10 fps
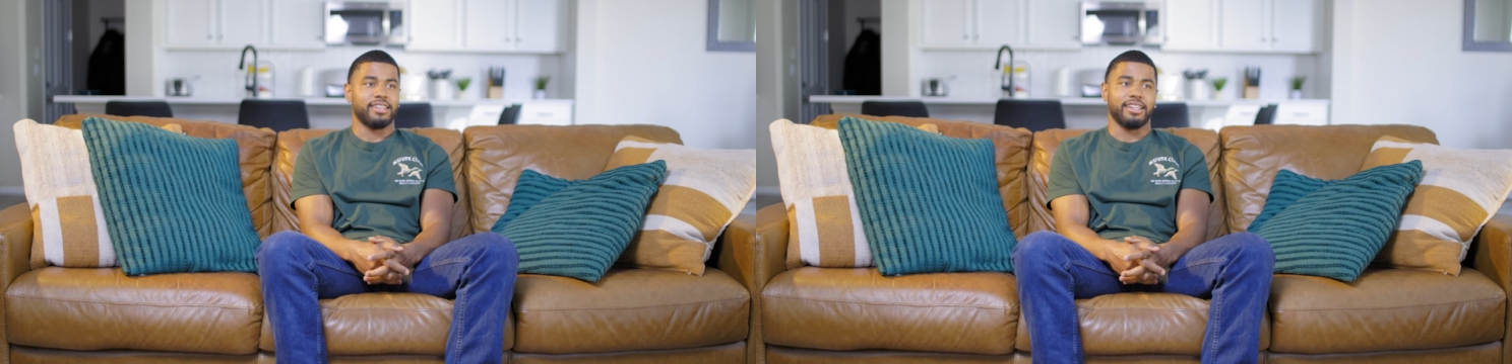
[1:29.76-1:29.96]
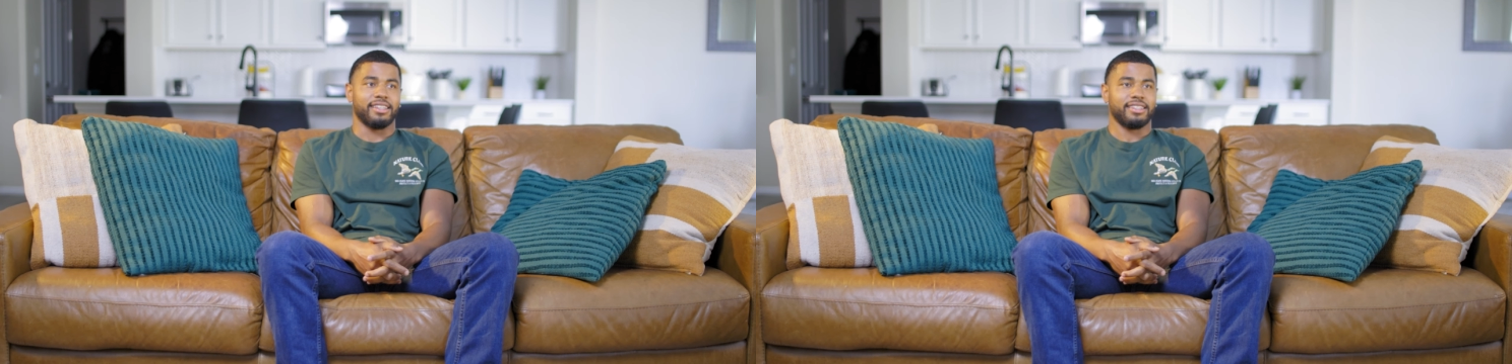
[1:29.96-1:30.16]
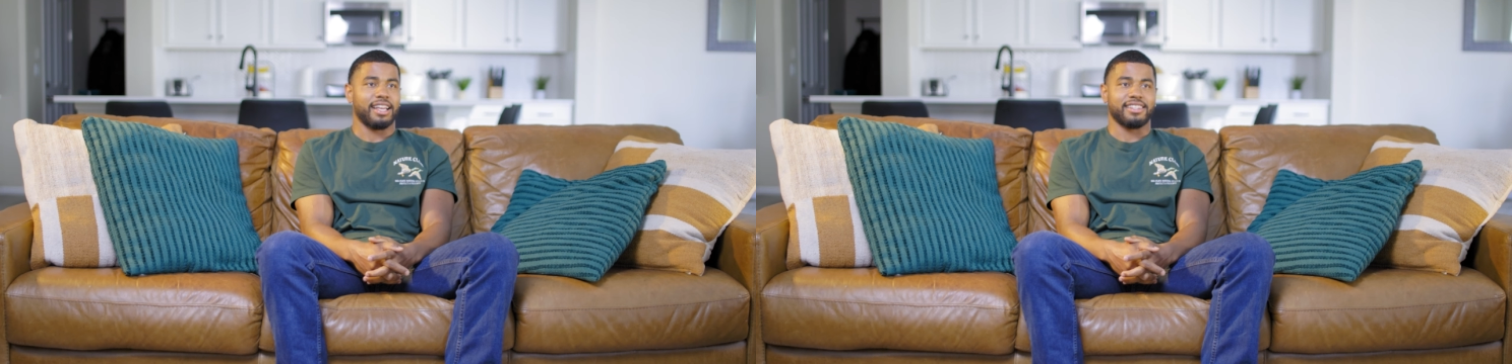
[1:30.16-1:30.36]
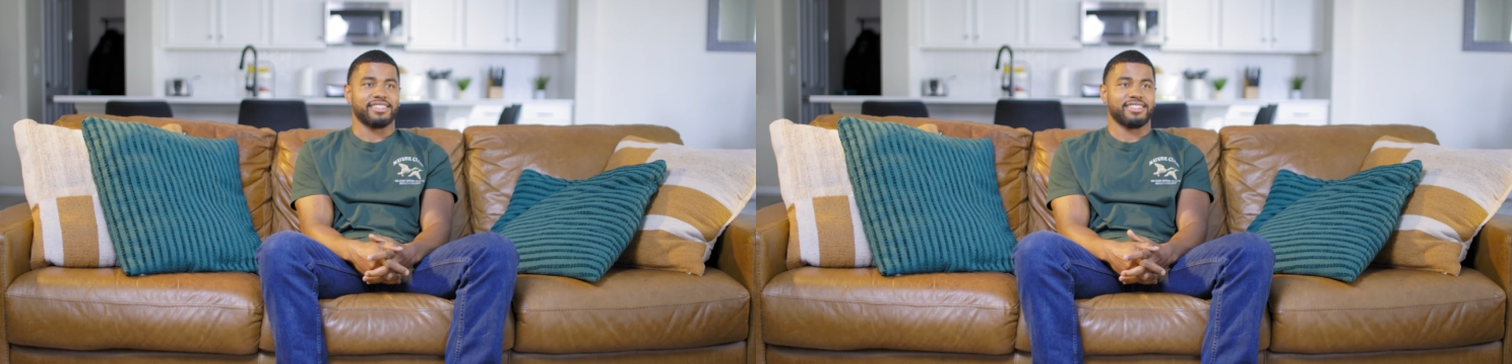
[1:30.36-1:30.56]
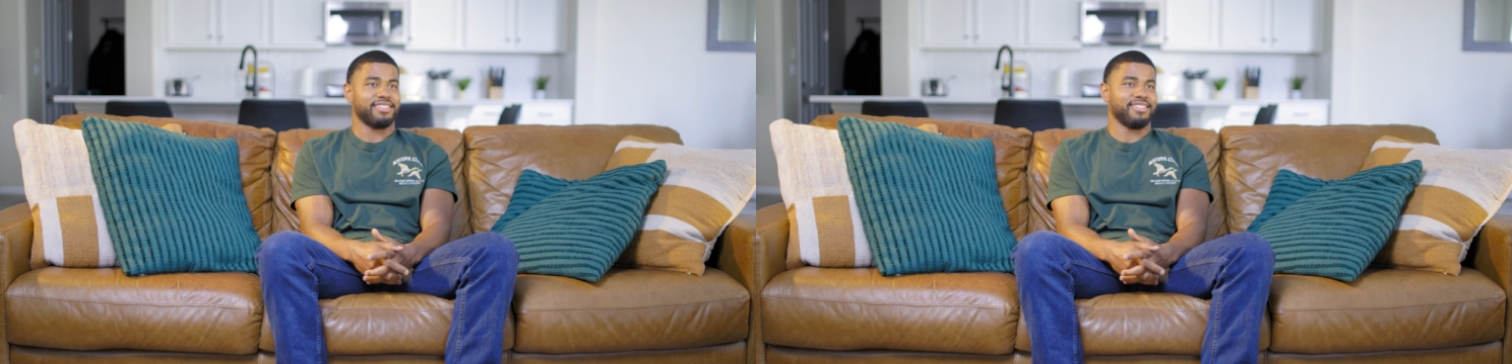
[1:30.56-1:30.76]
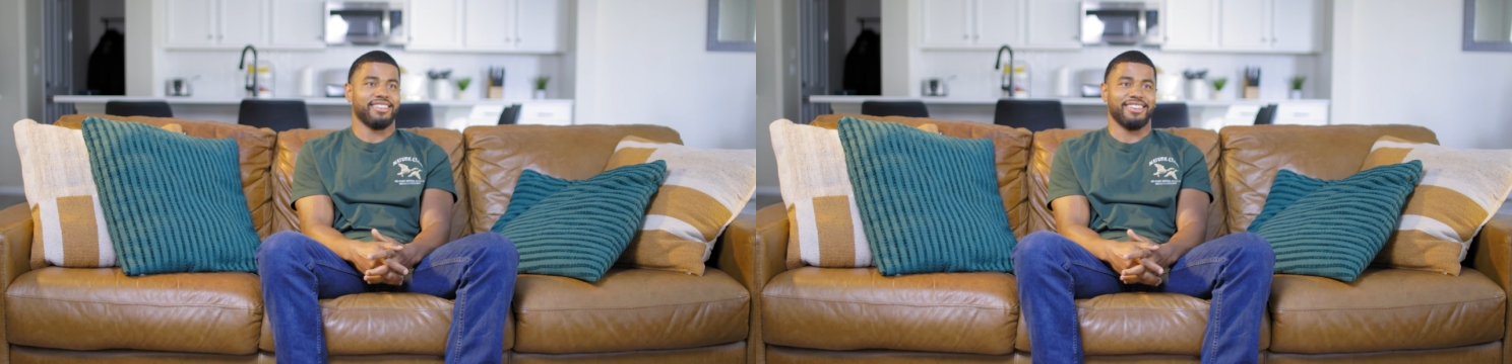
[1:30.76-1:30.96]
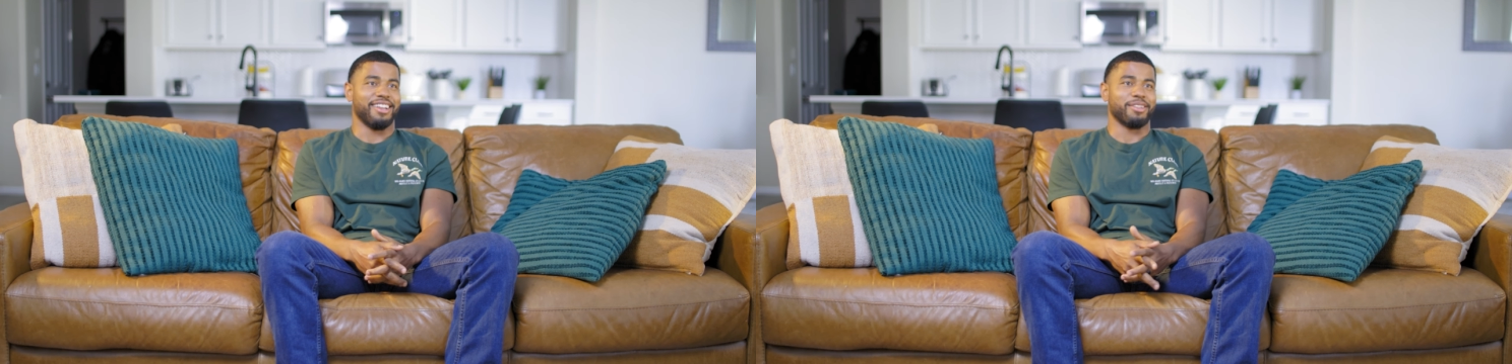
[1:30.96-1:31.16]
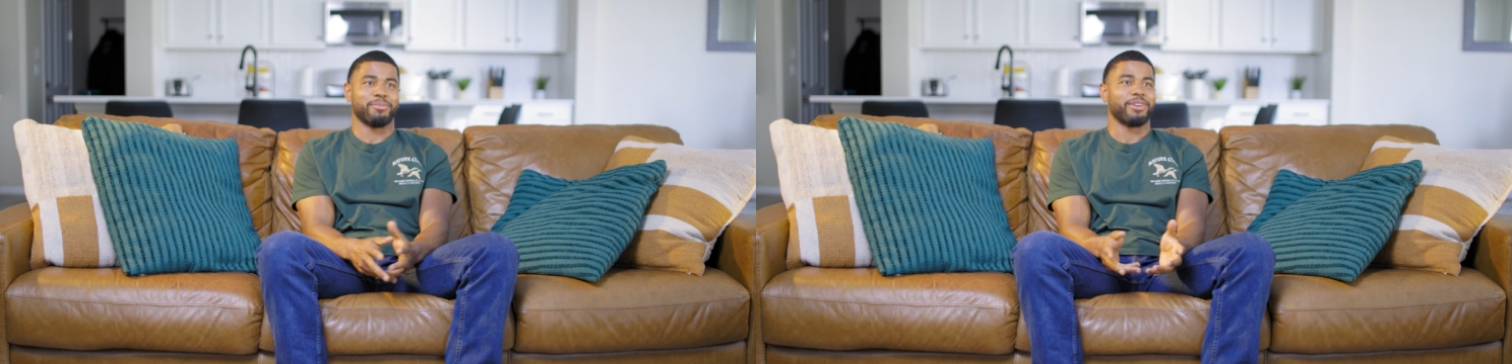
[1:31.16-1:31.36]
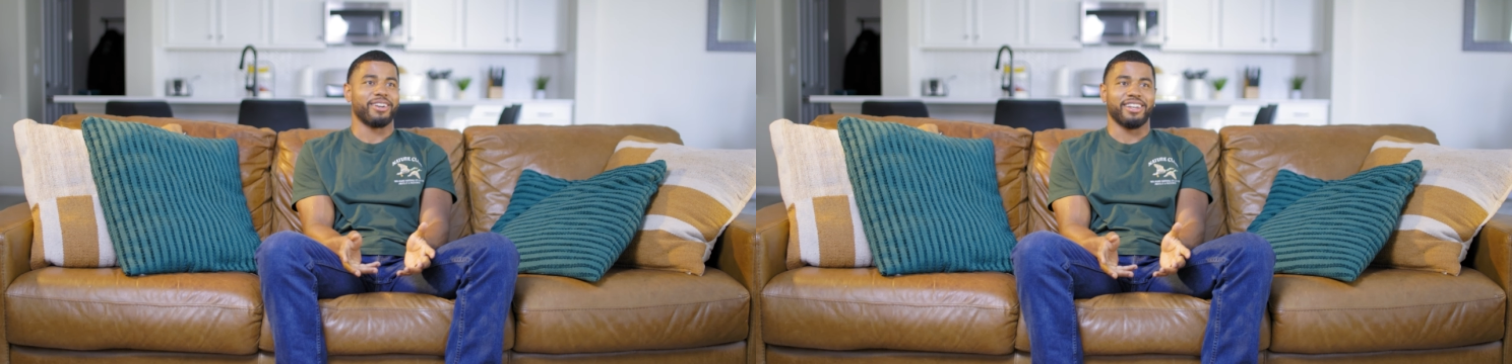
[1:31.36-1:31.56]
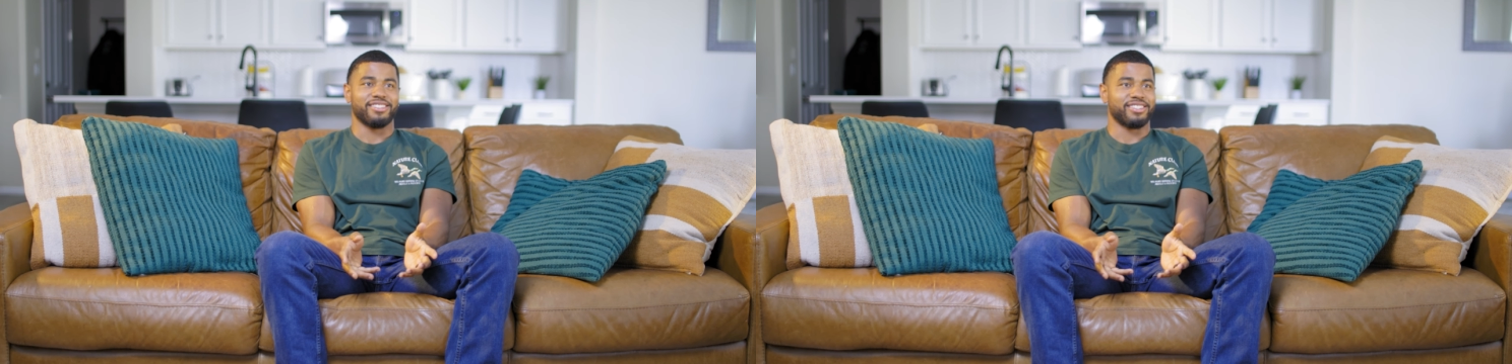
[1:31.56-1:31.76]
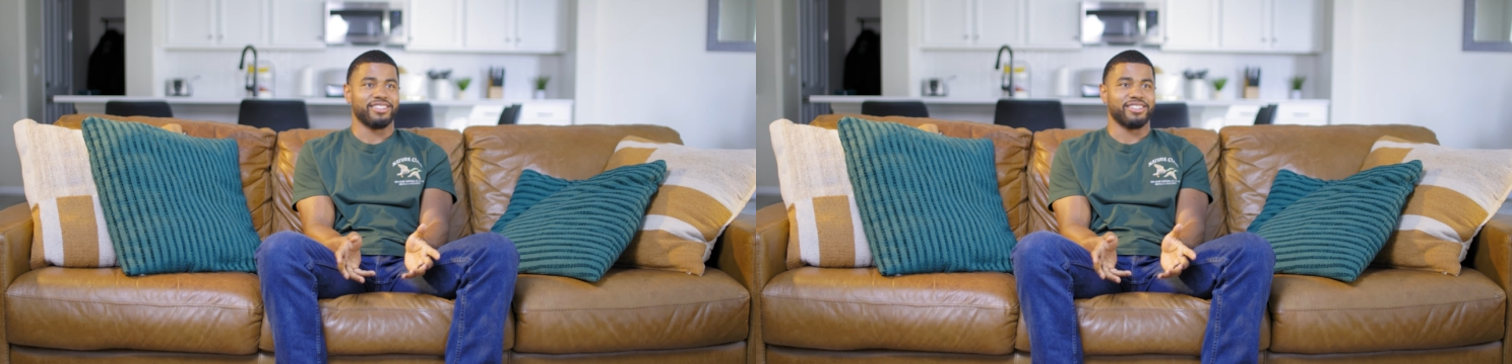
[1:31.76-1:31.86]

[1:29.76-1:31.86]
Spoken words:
like, that's another prayer answer.